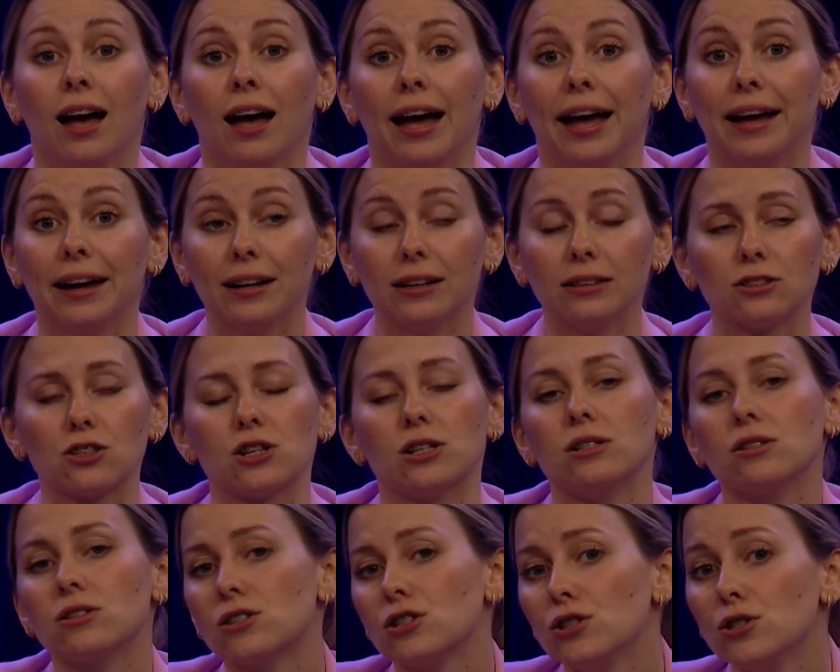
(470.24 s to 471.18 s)
And
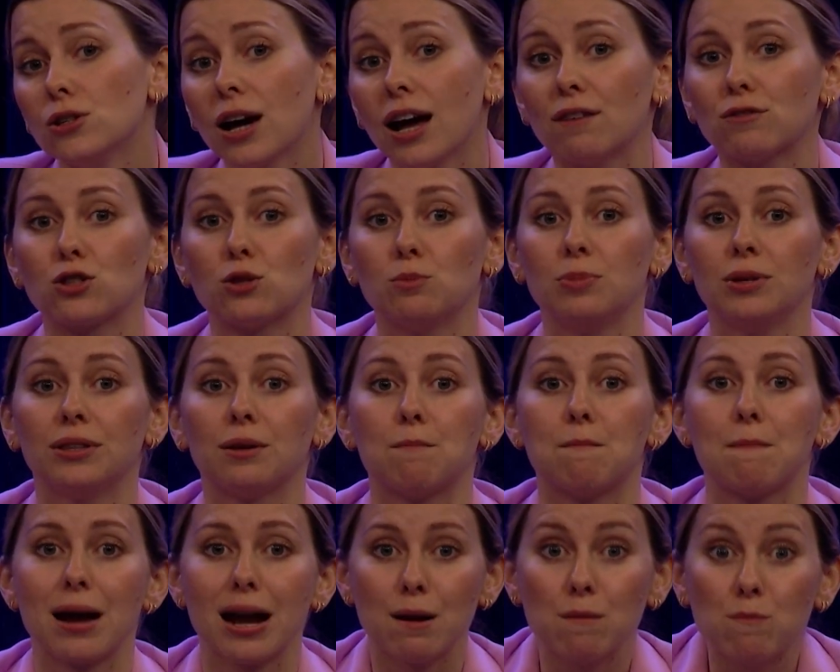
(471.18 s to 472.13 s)
also you have to be the
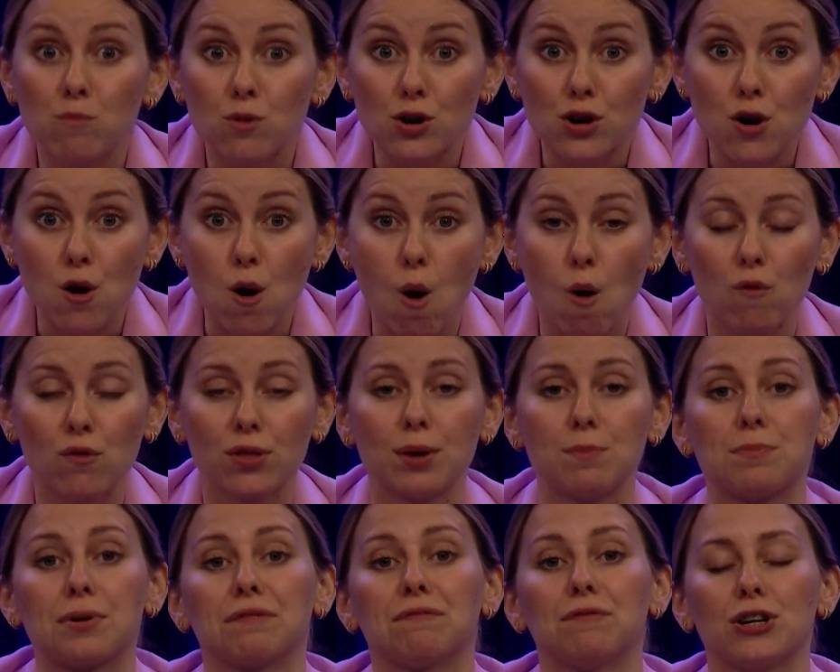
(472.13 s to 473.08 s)
member of the
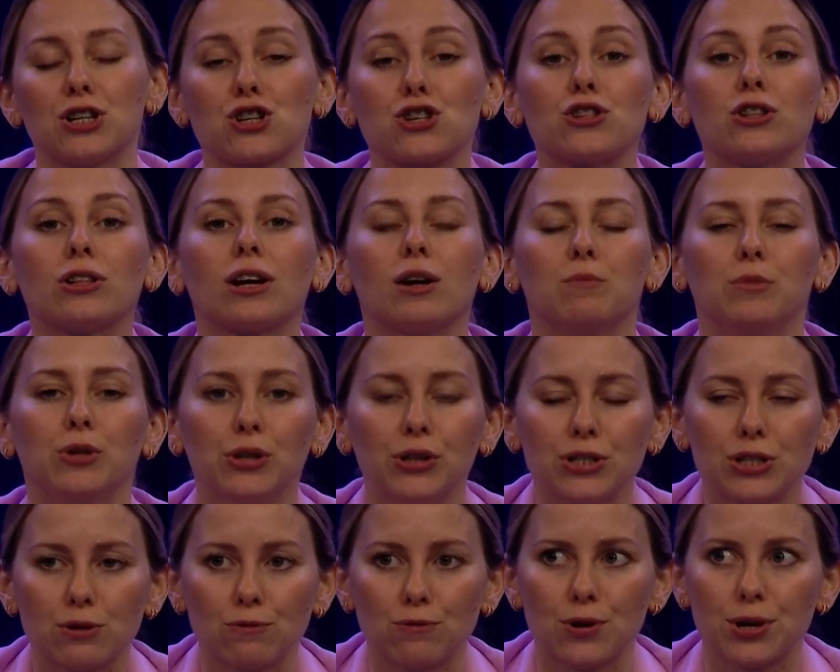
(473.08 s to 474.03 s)
professional
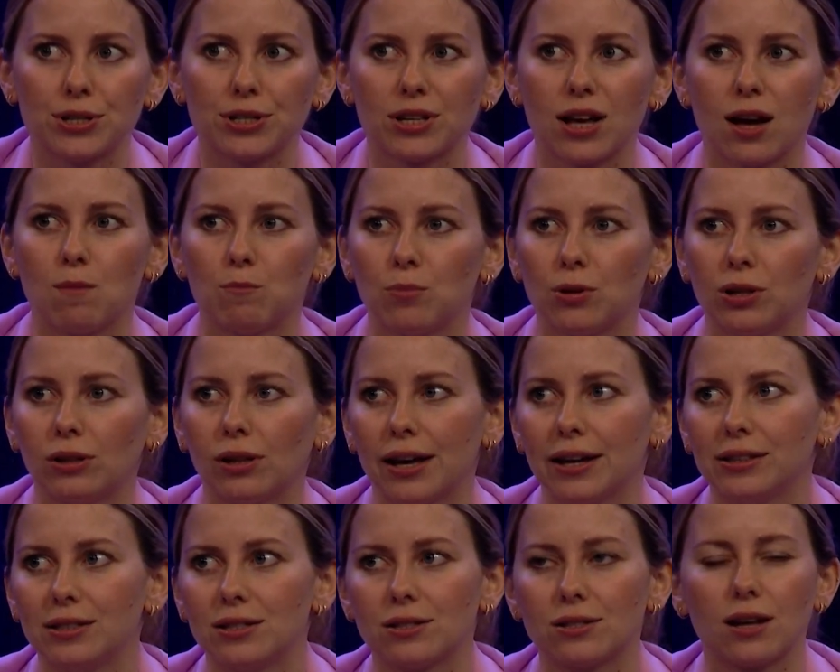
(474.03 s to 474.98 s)
community, for example,
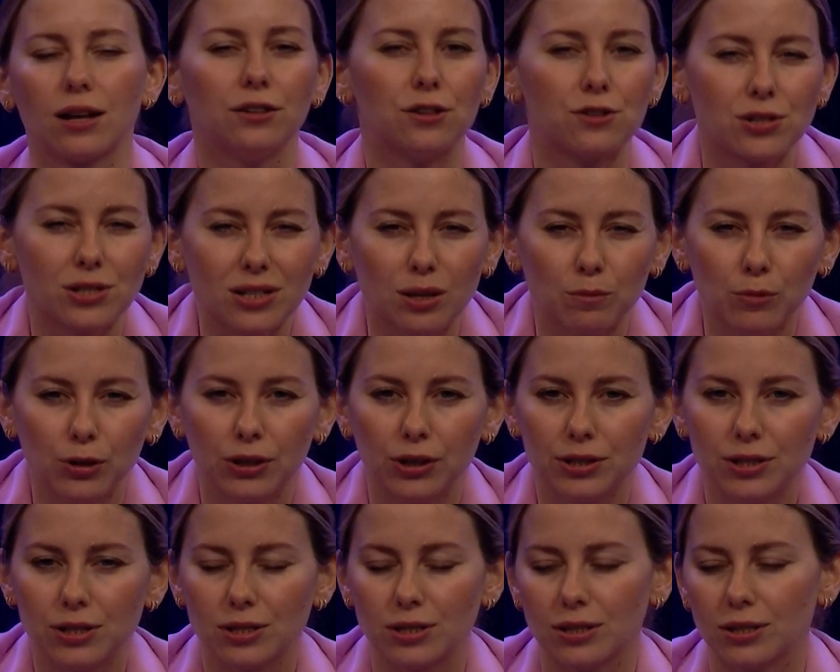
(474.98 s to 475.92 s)
like designers
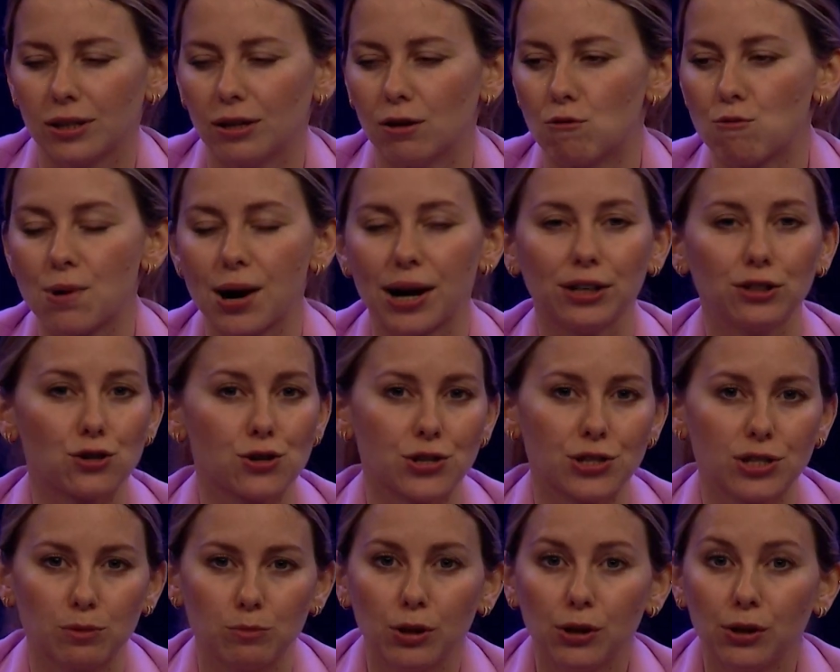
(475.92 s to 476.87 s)
community,
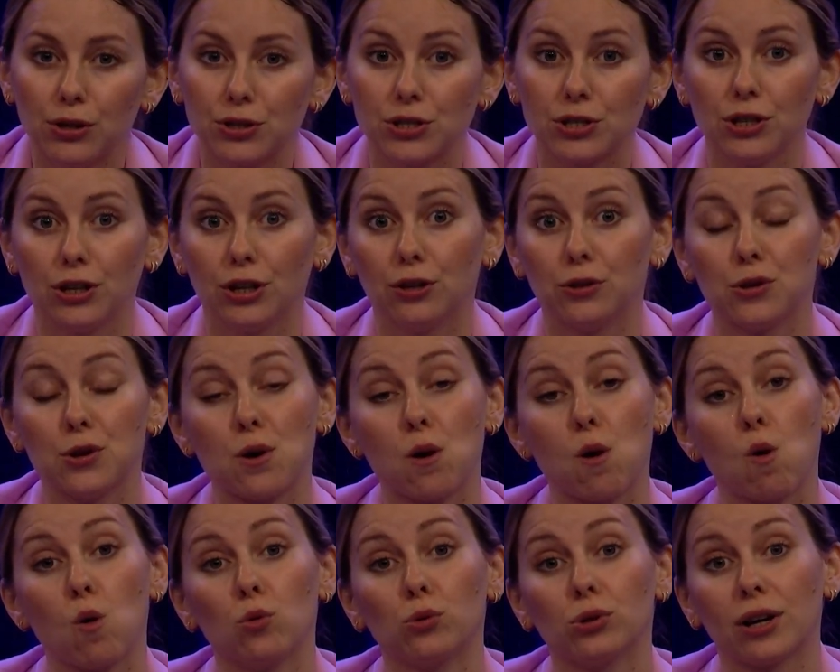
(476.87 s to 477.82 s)
writers community in your
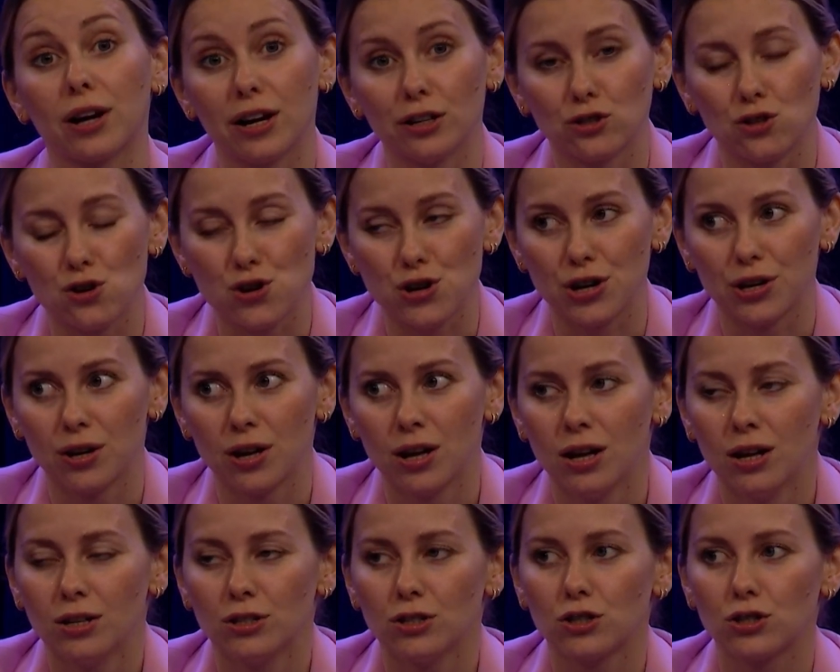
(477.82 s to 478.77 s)
own country.
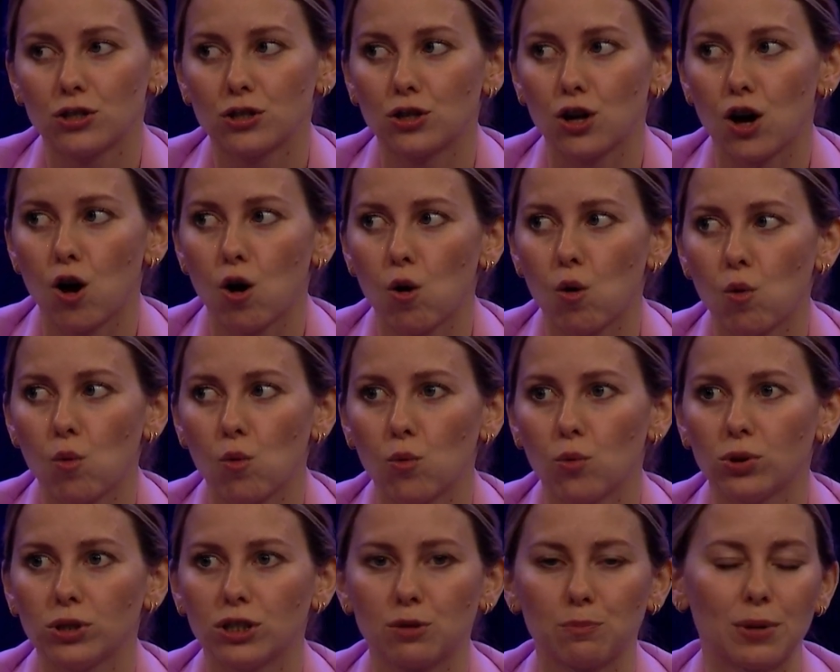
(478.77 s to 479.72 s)

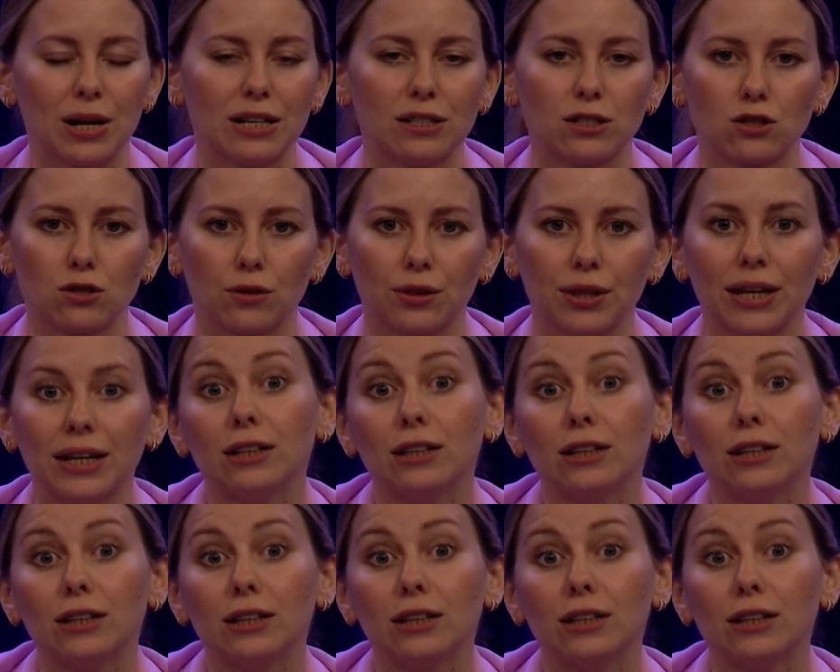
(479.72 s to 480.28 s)
So depends on the